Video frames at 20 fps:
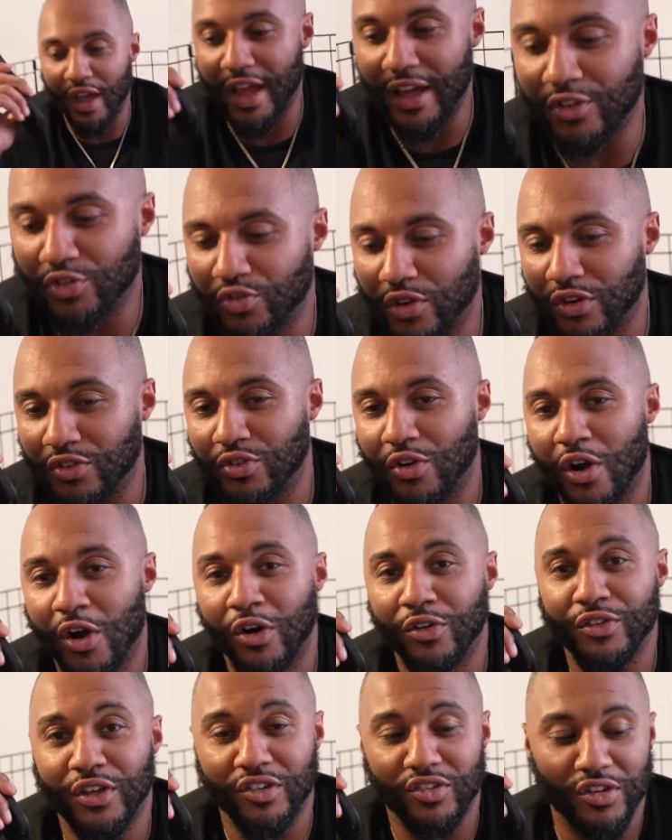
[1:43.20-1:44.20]
head structure,
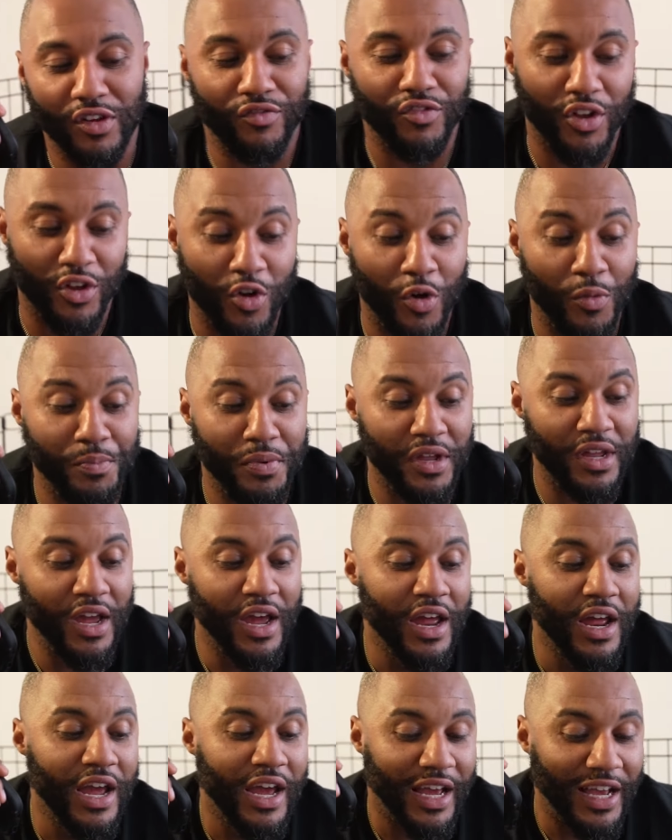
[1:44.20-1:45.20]
all that stuff. They're going to be,
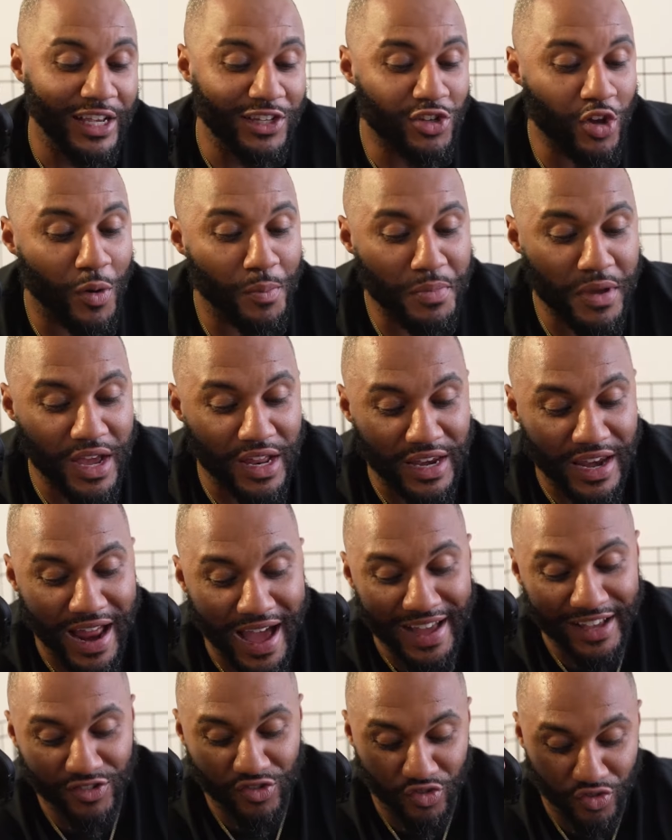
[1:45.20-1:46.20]
he's going to be a
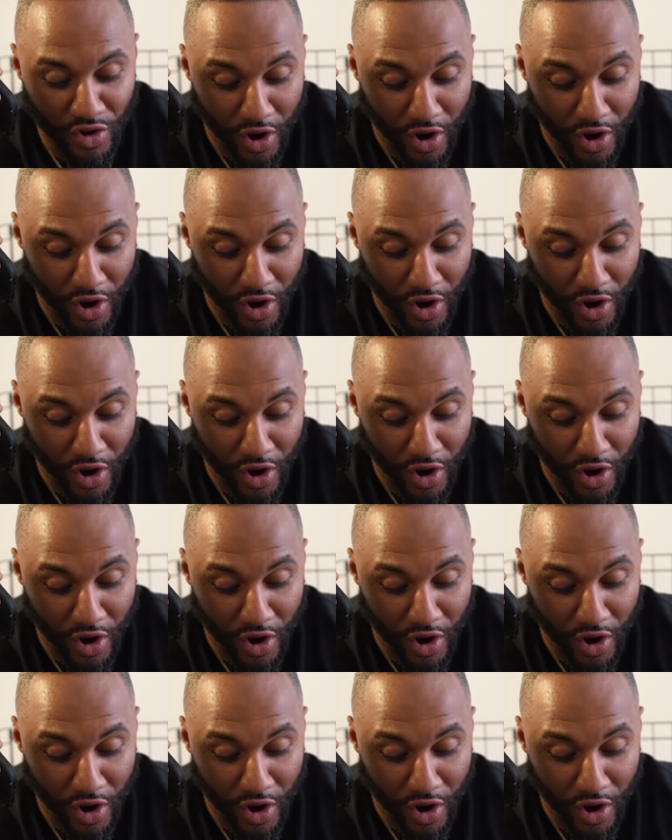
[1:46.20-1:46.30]
nice